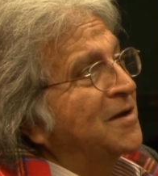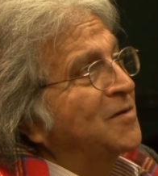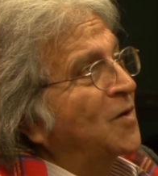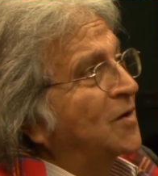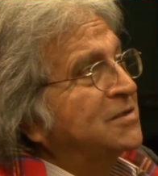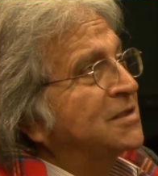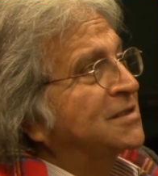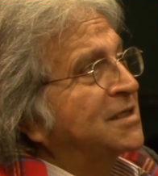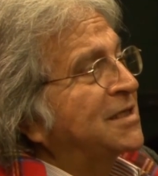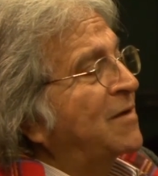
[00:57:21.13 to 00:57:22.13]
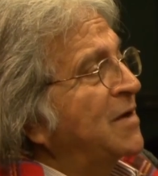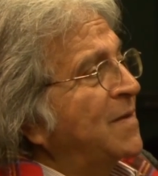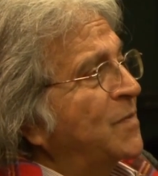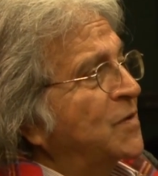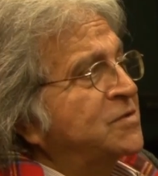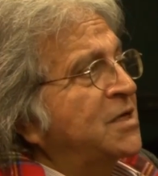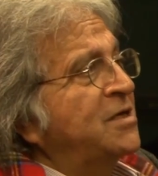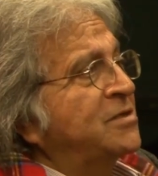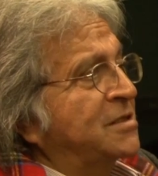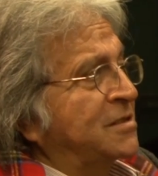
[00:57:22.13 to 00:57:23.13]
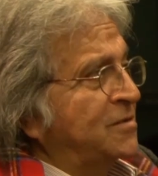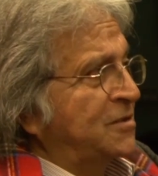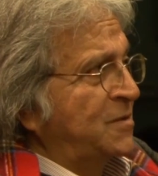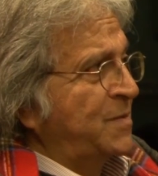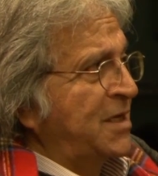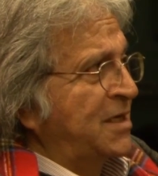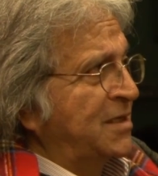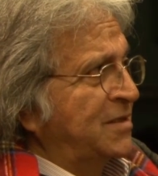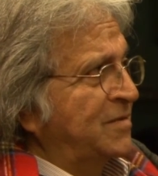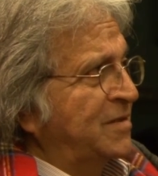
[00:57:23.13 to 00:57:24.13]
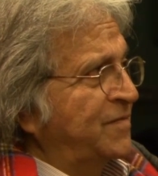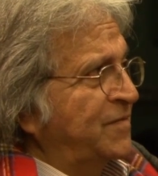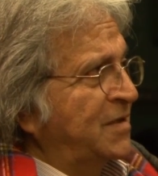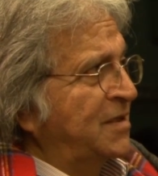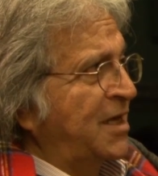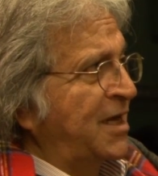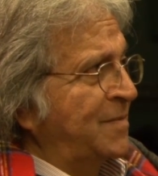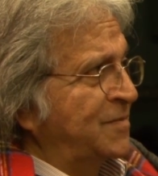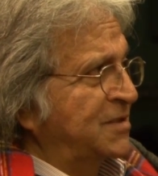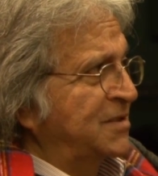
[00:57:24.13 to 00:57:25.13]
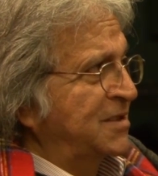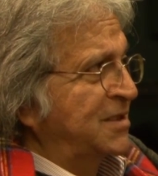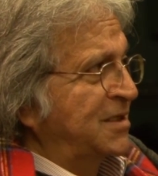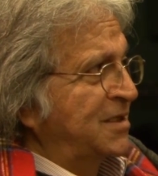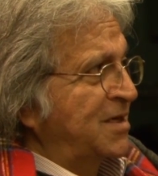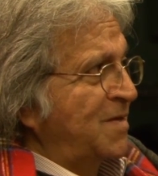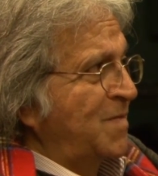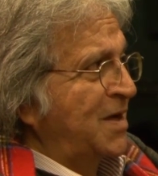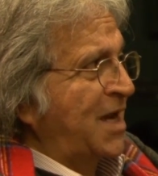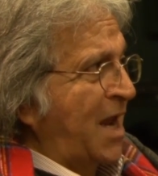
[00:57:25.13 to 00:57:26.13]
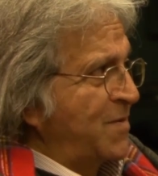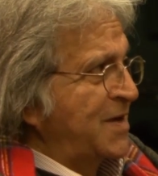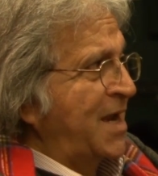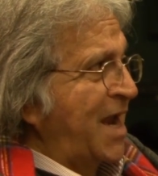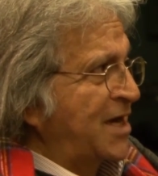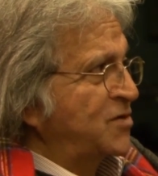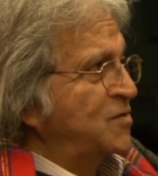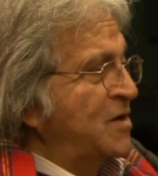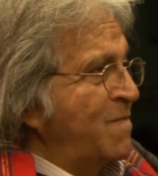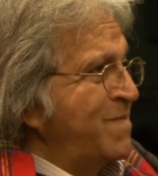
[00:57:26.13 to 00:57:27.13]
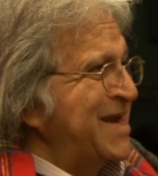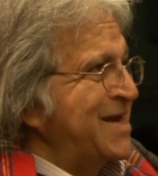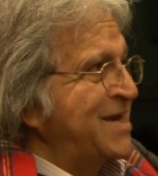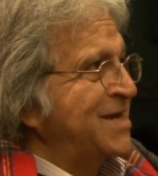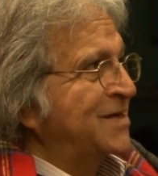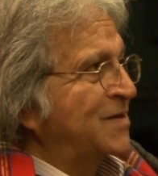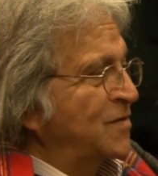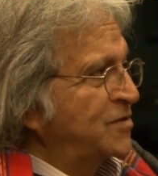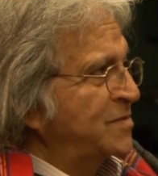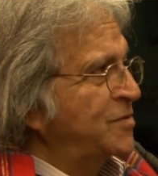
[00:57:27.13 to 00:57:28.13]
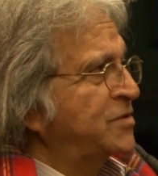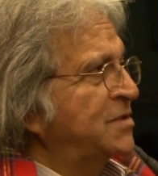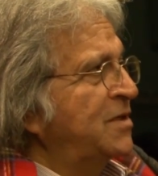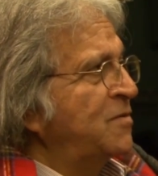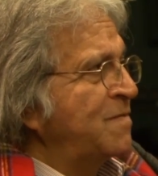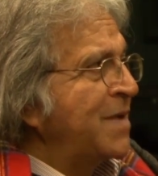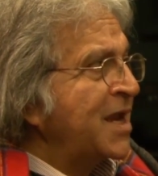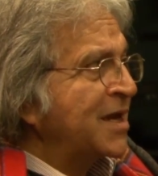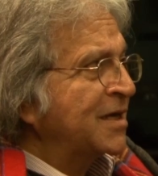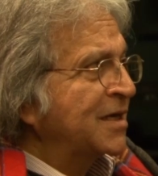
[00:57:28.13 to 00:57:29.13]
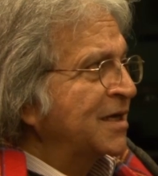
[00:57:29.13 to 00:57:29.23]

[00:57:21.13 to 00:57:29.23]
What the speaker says: not just as having potential to speak to different times, but having actual meaning and contribution to make?